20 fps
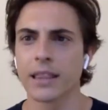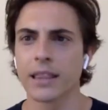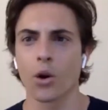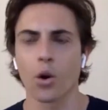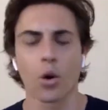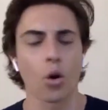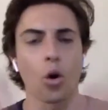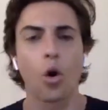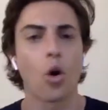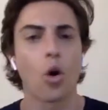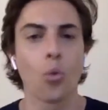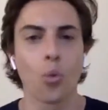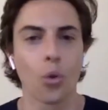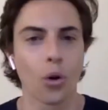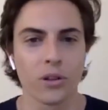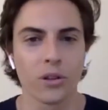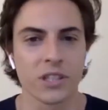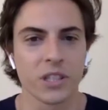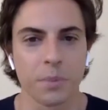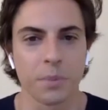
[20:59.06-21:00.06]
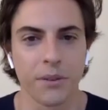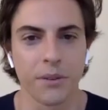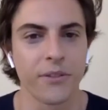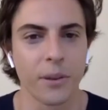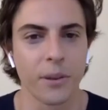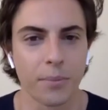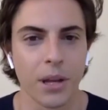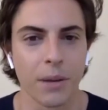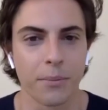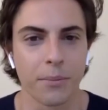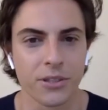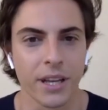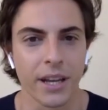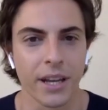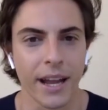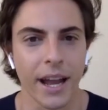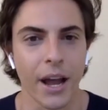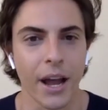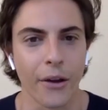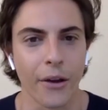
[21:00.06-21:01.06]
her whole world has been flipped upside
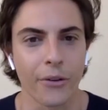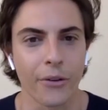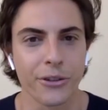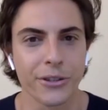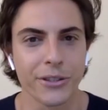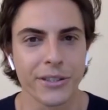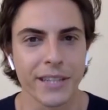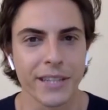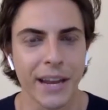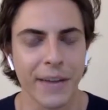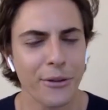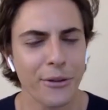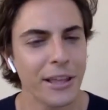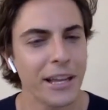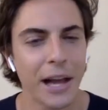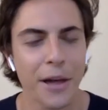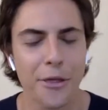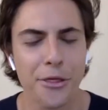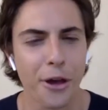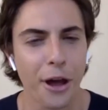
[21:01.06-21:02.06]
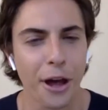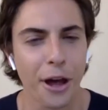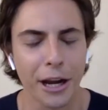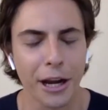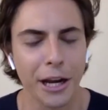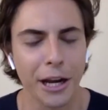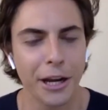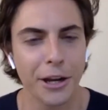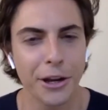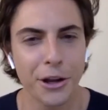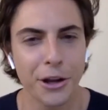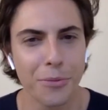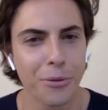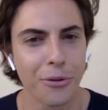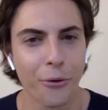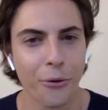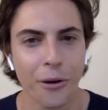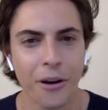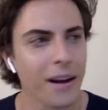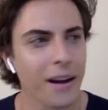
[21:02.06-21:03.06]
down. She's like, everything I thought I knew
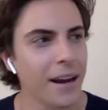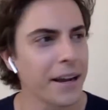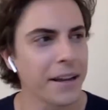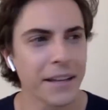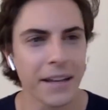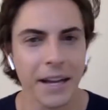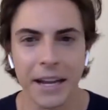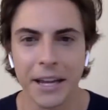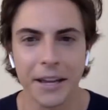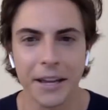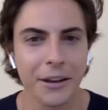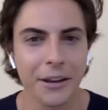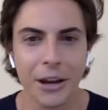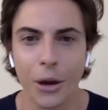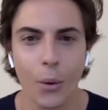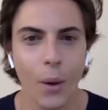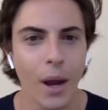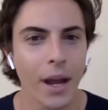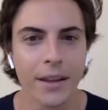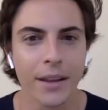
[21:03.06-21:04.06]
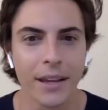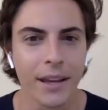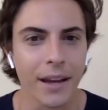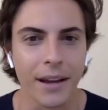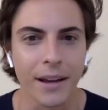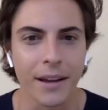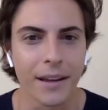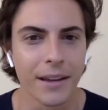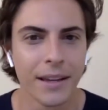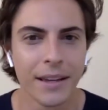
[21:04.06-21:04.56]
before, I had no idea.